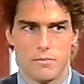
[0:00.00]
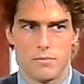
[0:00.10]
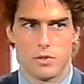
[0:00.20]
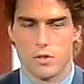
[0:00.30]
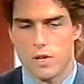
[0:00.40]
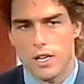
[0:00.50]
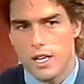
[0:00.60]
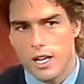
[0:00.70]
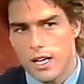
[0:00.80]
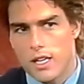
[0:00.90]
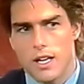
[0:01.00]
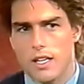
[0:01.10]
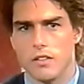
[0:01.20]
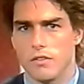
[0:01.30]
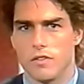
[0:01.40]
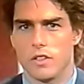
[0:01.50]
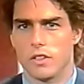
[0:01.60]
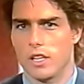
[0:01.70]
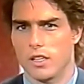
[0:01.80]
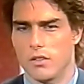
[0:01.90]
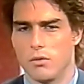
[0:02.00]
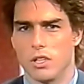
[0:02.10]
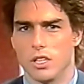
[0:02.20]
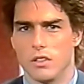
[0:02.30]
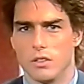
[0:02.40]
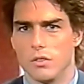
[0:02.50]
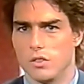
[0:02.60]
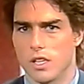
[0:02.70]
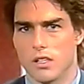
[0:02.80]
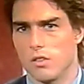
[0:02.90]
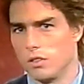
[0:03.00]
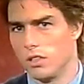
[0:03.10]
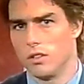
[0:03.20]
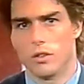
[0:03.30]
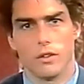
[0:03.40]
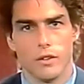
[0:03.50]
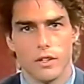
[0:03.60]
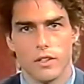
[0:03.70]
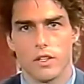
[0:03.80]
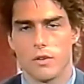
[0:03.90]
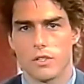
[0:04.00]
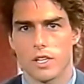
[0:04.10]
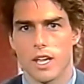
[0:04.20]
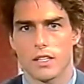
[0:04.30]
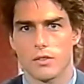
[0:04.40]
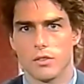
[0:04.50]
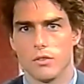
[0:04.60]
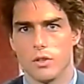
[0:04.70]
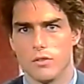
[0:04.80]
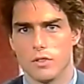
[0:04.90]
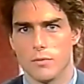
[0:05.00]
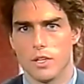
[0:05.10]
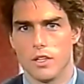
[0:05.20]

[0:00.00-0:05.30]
So I didn't feel that I could really lose. I could only learn, as an actor and grow from it.